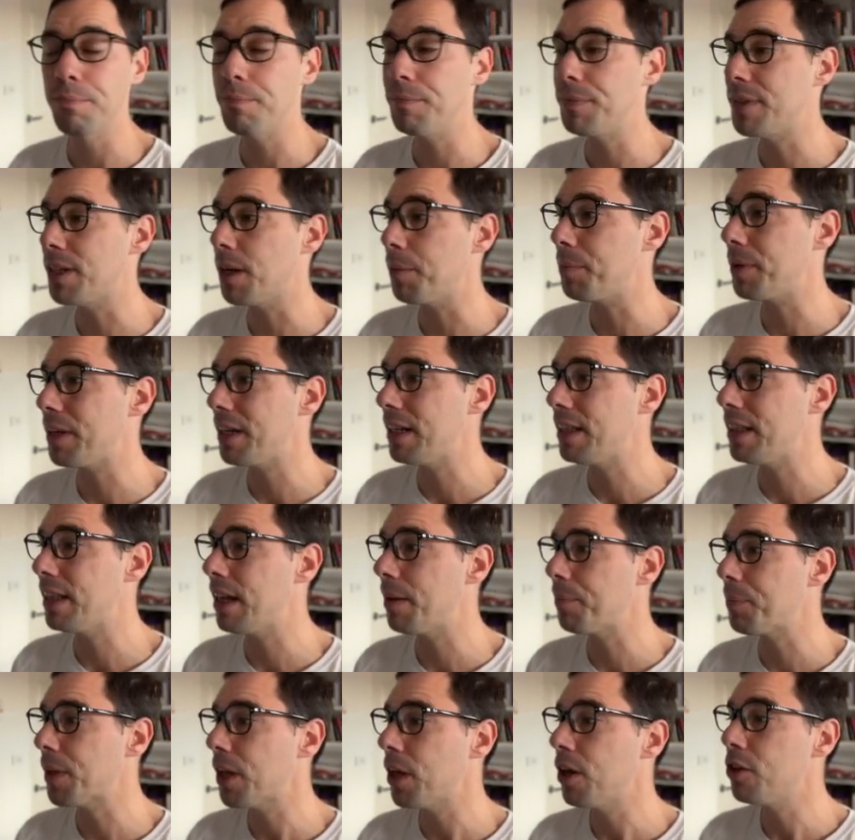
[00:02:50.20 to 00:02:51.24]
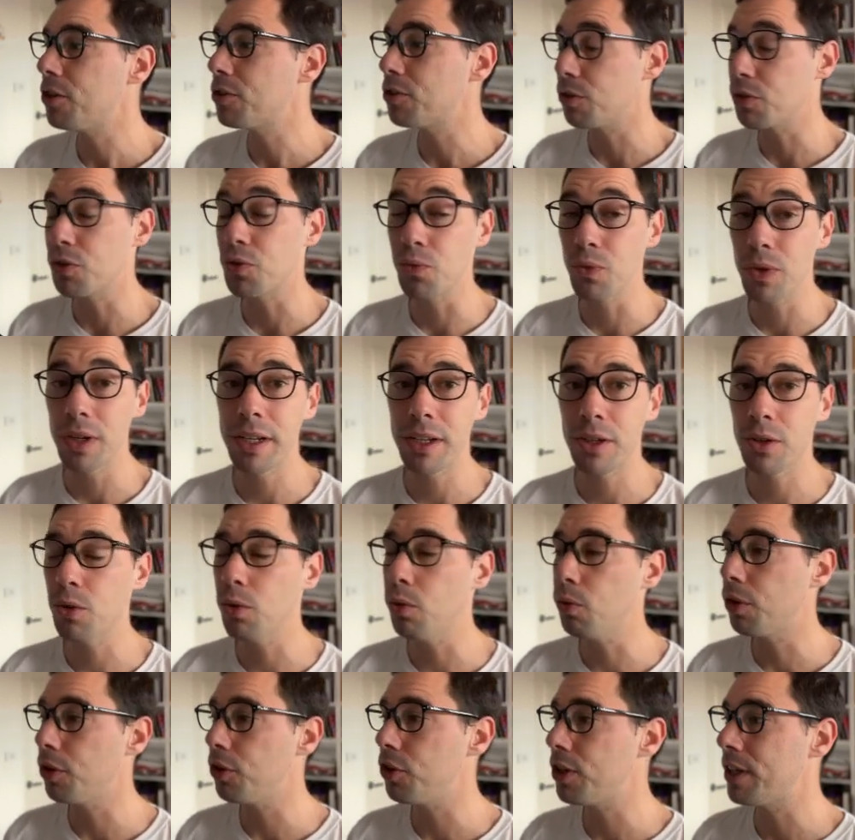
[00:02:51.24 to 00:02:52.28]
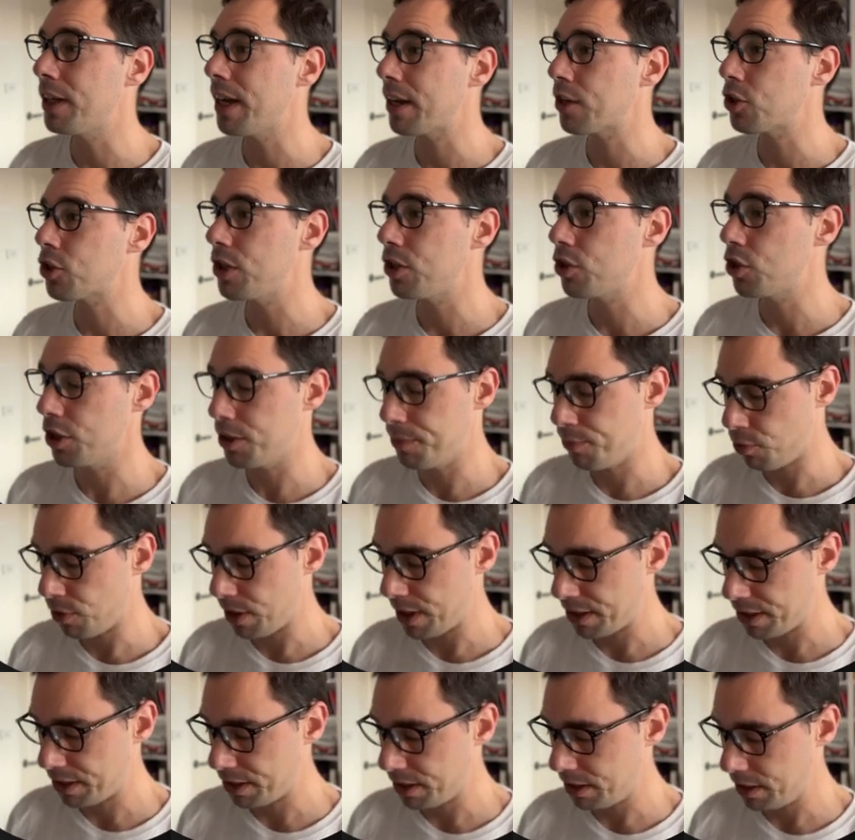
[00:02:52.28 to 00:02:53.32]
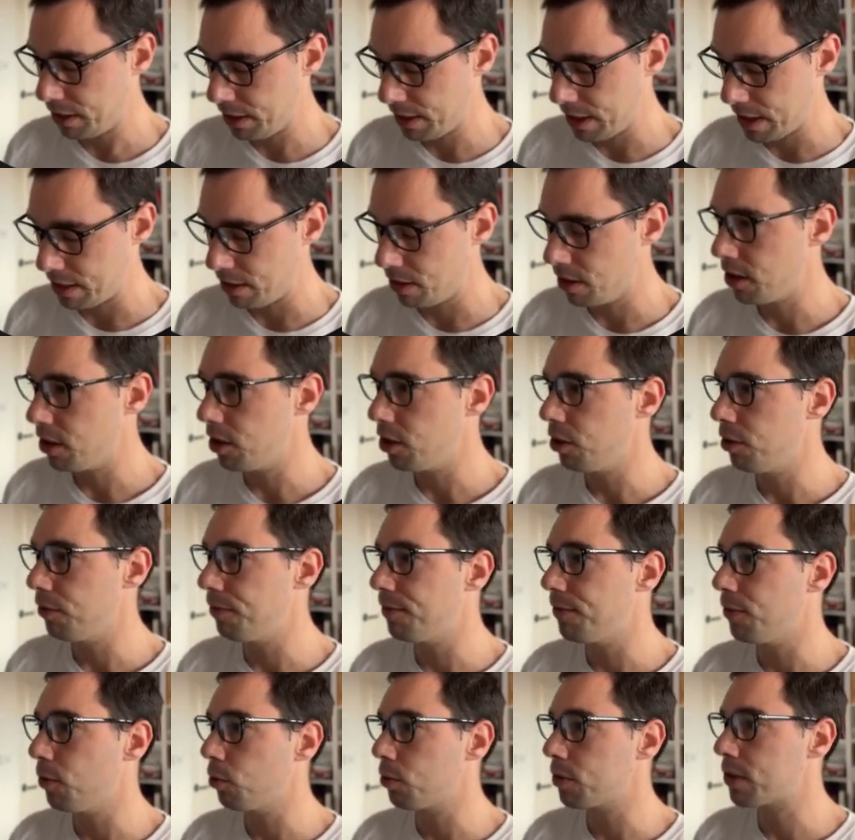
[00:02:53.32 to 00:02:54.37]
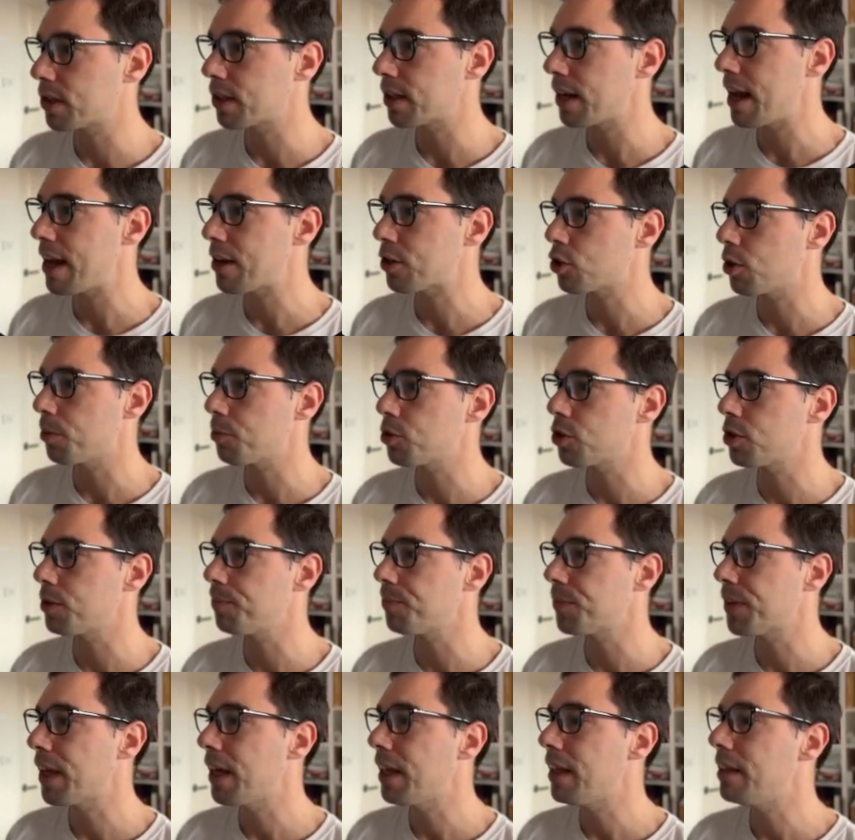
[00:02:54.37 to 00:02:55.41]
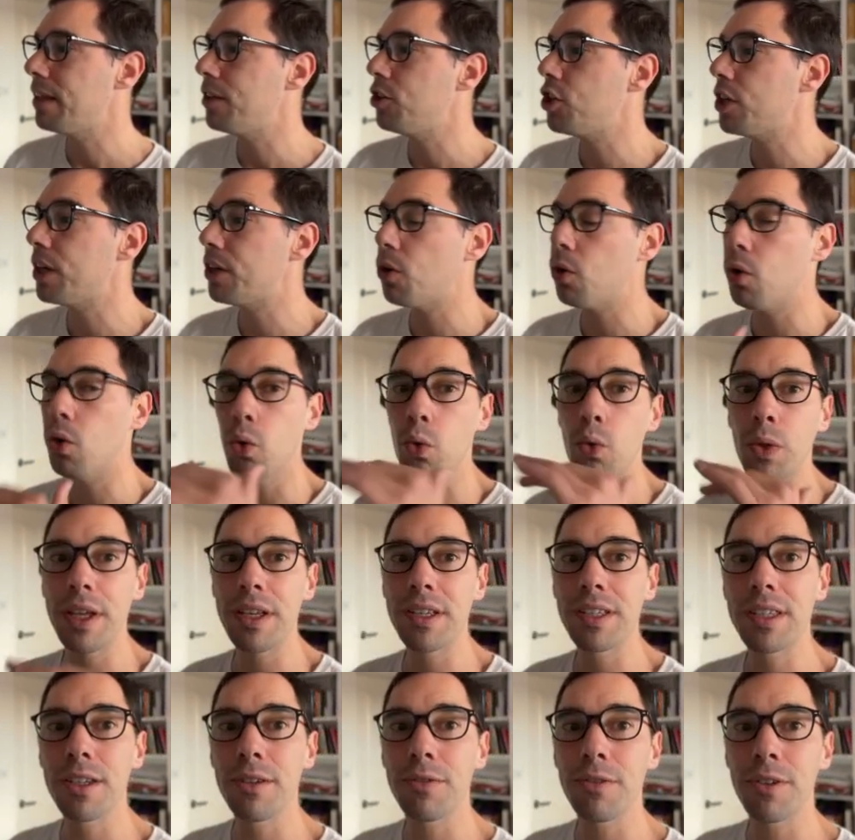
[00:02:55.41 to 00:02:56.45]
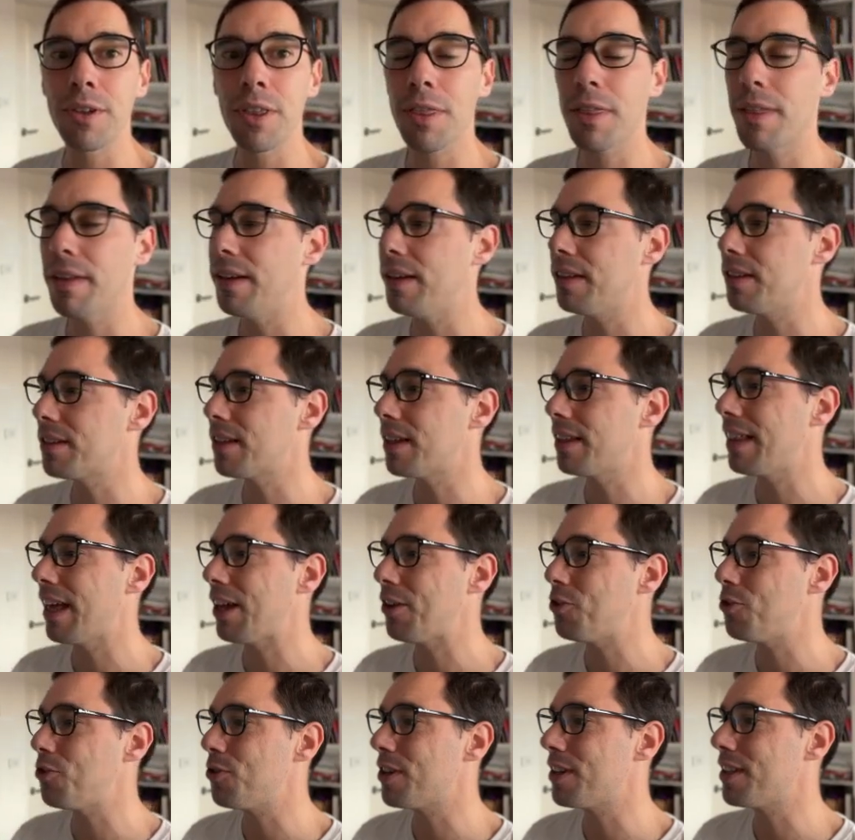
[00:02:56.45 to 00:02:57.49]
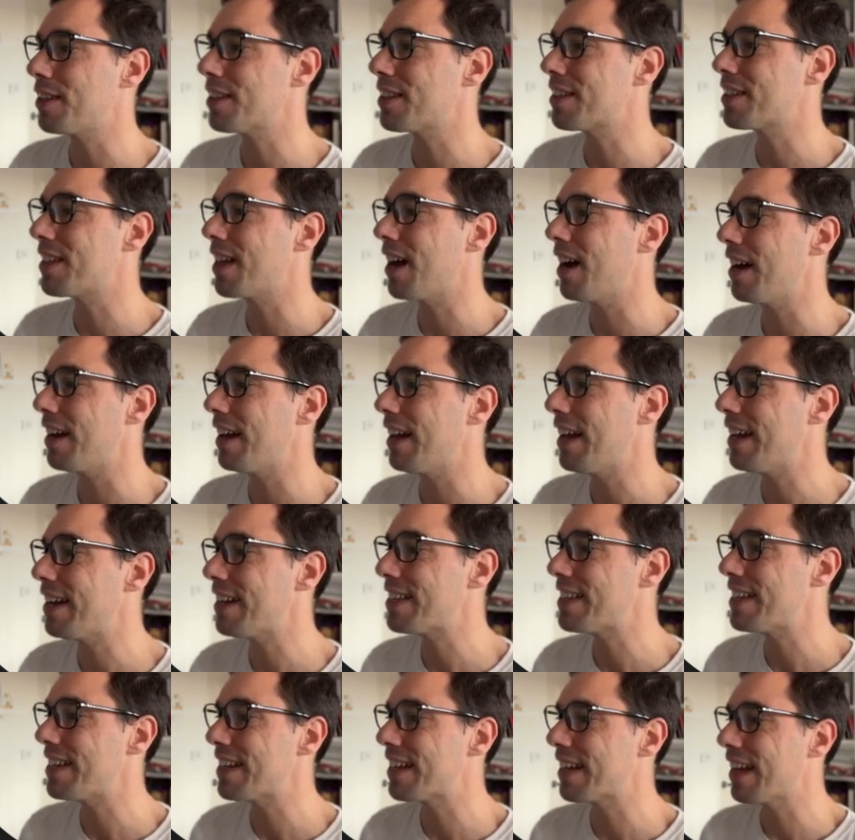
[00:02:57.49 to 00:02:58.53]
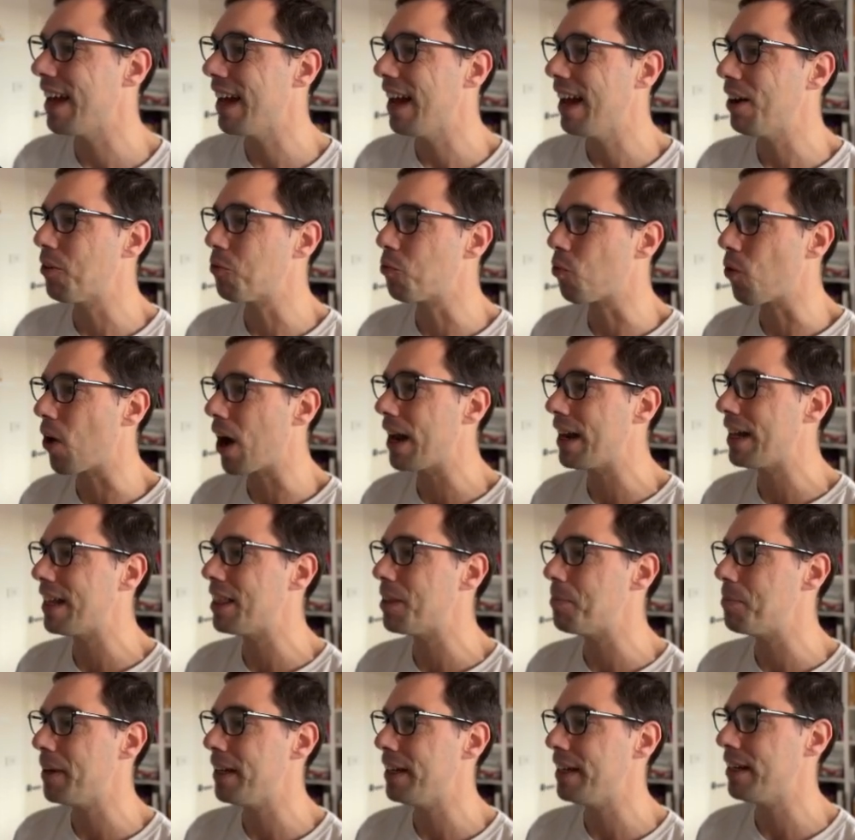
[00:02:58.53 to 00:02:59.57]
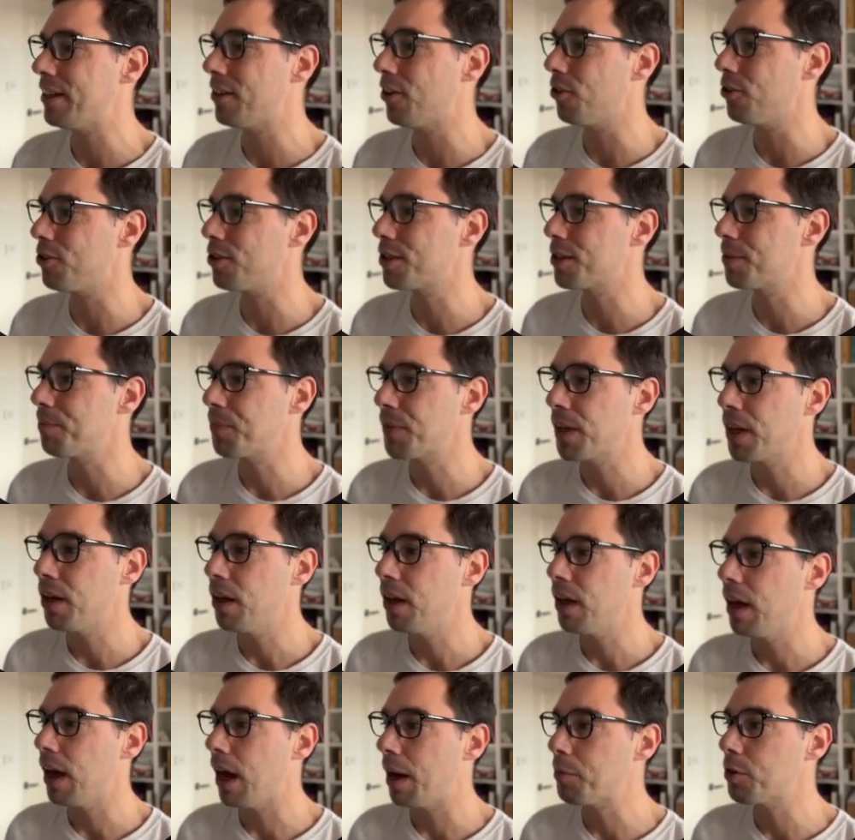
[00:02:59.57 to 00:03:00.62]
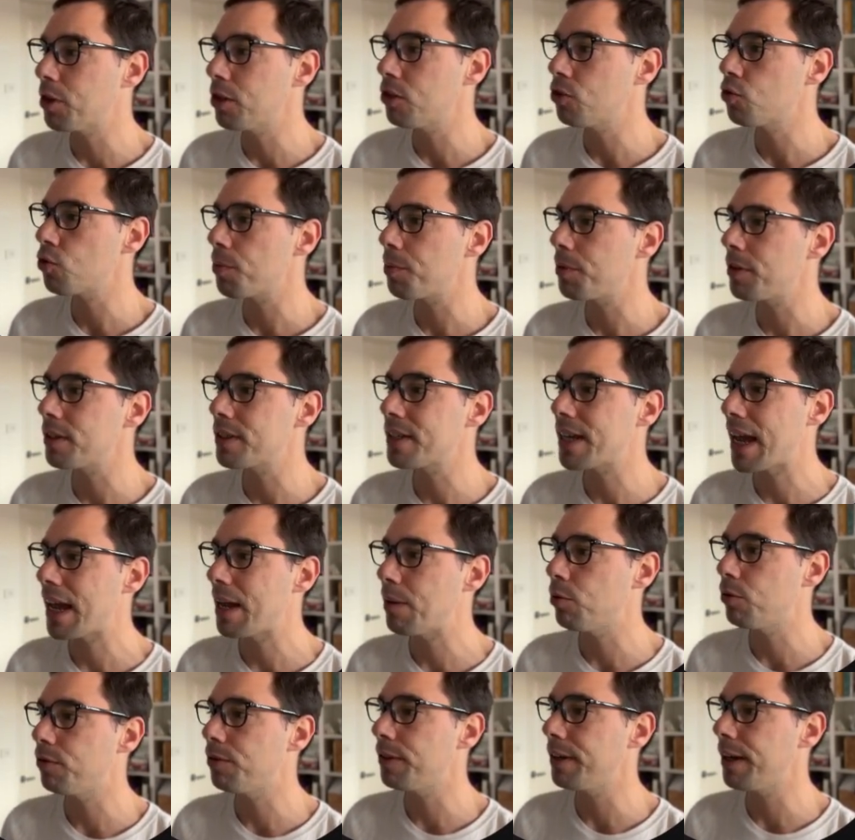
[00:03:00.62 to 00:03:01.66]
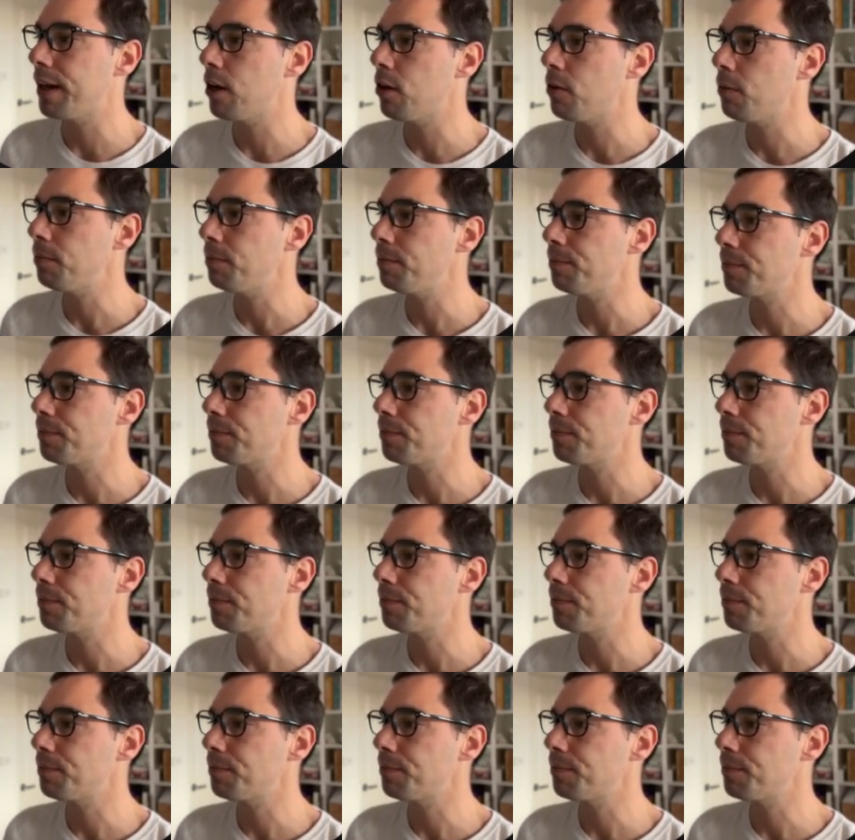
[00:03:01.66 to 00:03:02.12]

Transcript: dump it in there. So it's really cool that you can actually just press, again, the / option. Then you get all these different things that you can start editing right in the meeting notes. I'm going to drop in a table for now,